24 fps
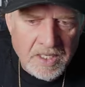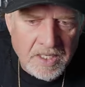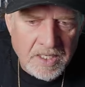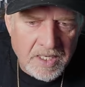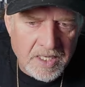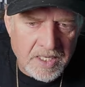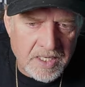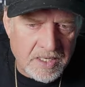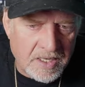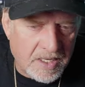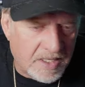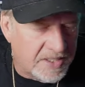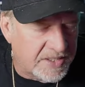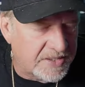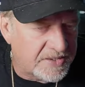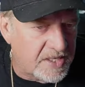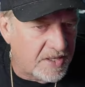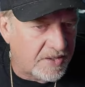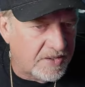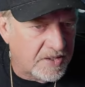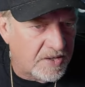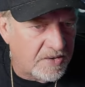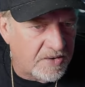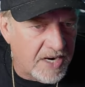and all this
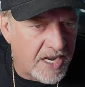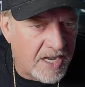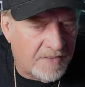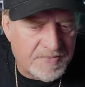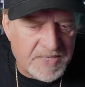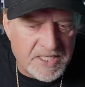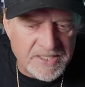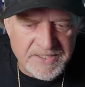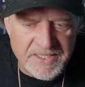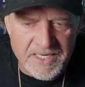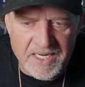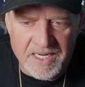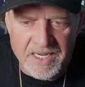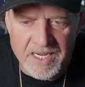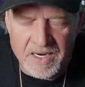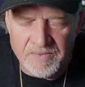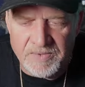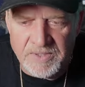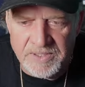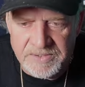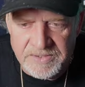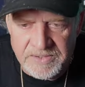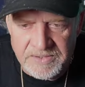other crap, because I was